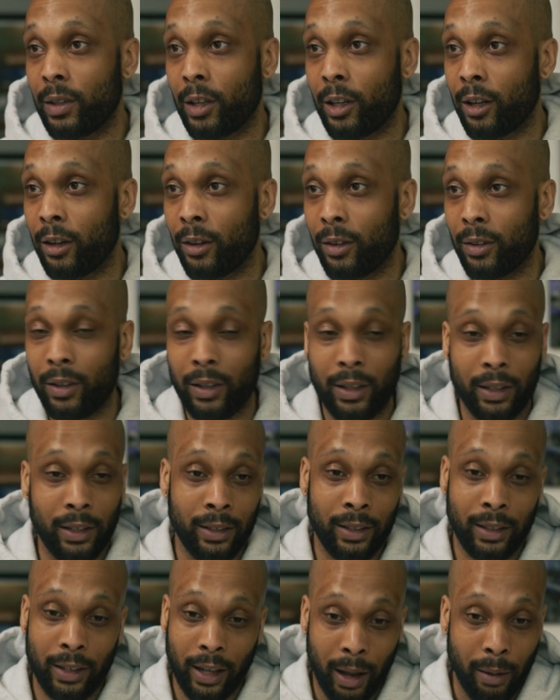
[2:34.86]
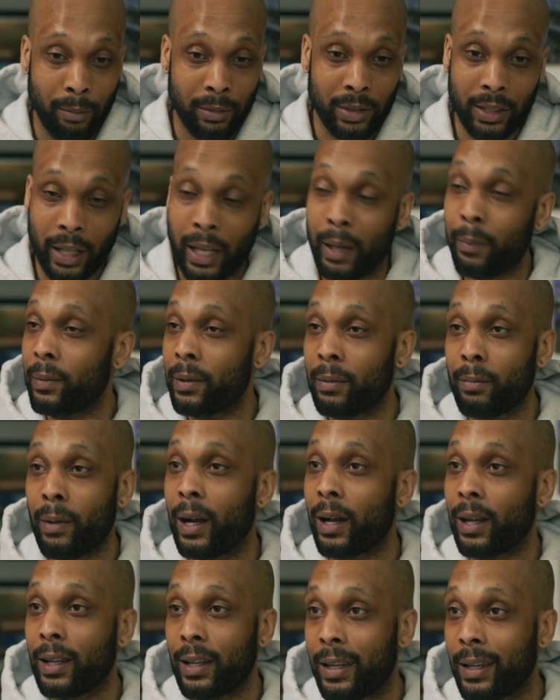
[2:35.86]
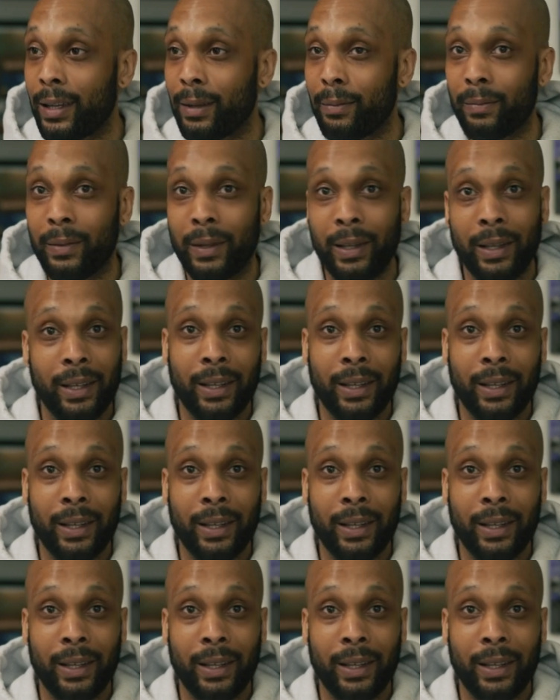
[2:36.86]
and, mm-hmm. and I'm stamping my claim.